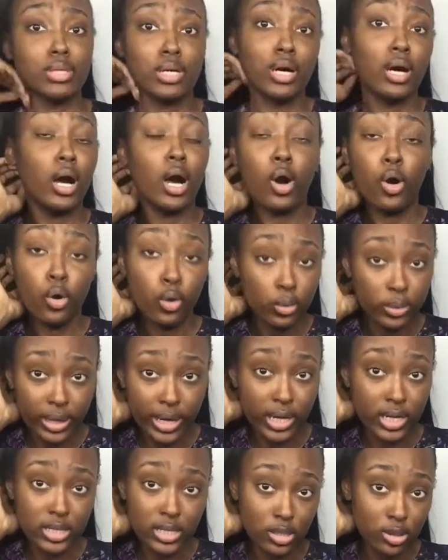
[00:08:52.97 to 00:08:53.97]
a whole
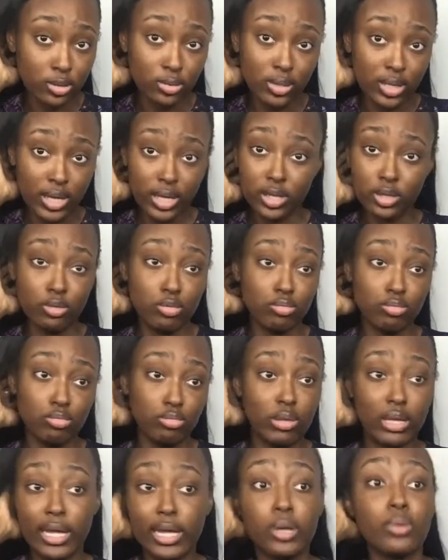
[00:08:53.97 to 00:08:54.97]
day to do that. You
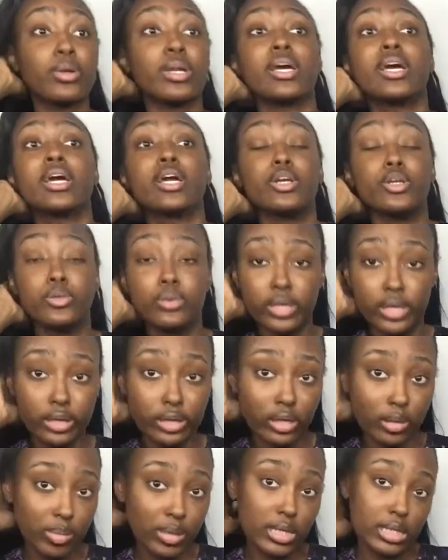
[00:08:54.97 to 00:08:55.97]
lay on the hair, you
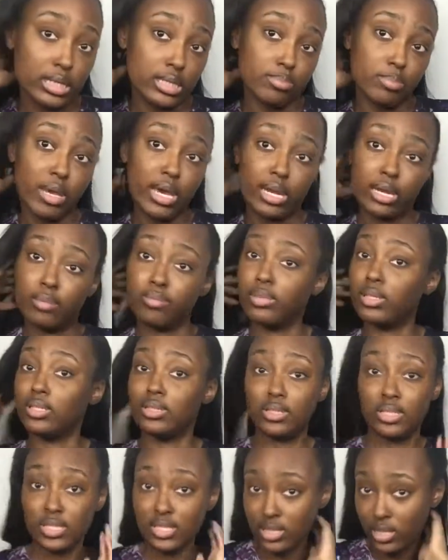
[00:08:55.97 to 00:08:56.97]
get up, and it's matted.
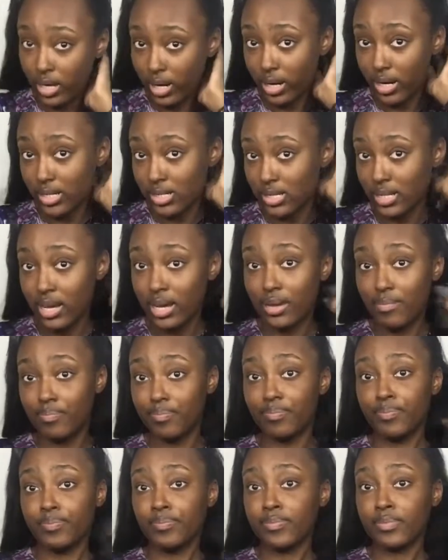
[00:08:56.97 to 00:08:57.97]
But this hair is not
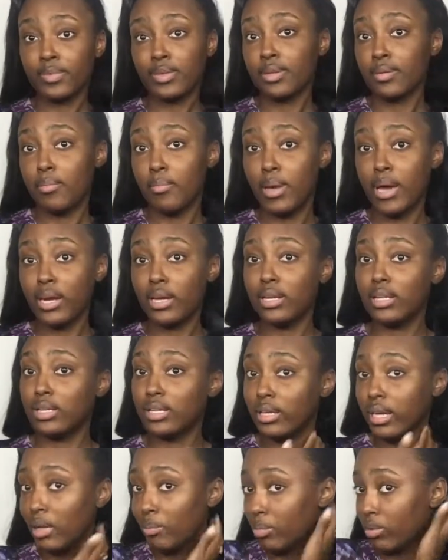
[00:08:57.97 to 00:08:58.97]
matting at
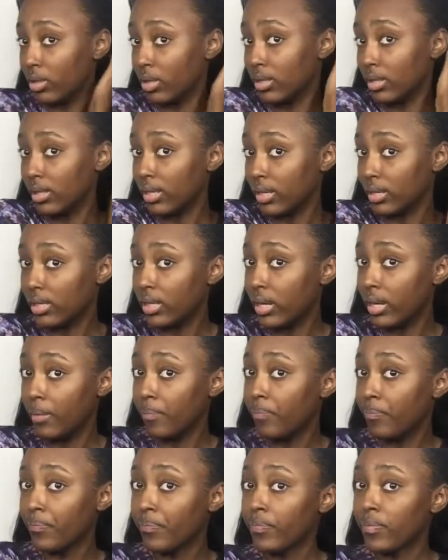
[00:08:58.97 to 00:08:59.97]
the nape or nothing like
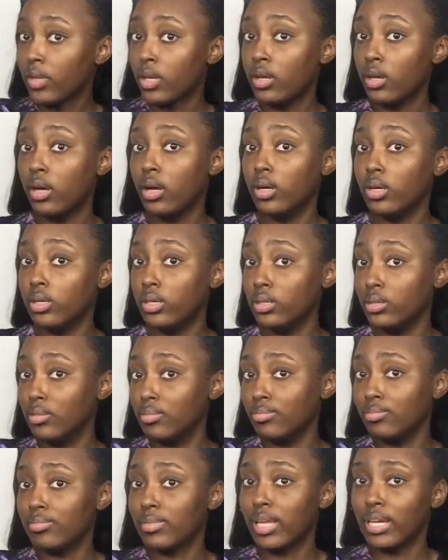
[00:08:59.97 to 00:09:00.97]
that.
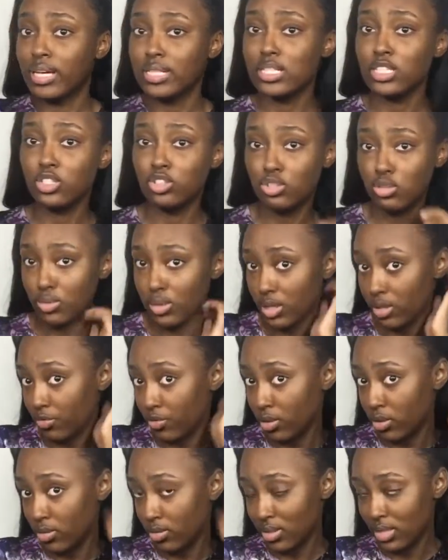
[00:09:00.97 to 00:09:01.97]
Like I said, you do get a
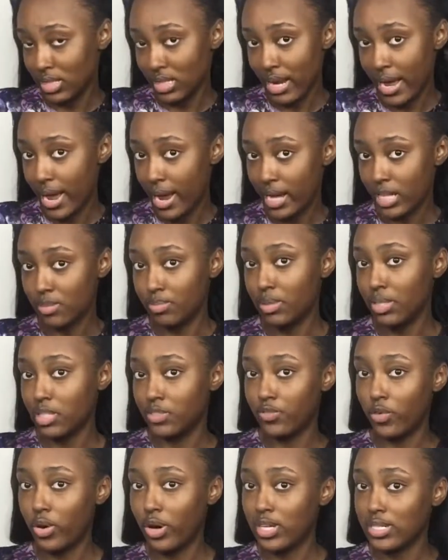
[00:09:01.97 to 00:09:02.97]
few snags, but
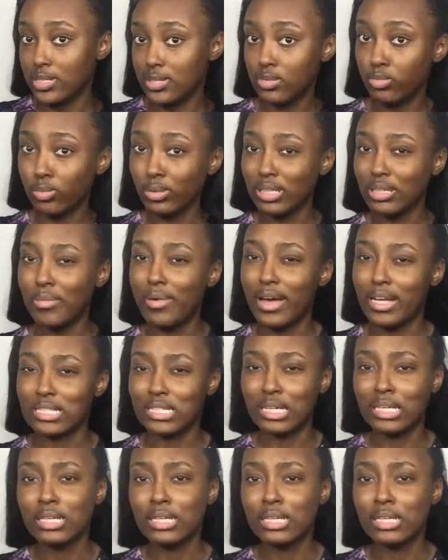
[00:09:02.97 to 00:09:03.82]
as far as really bad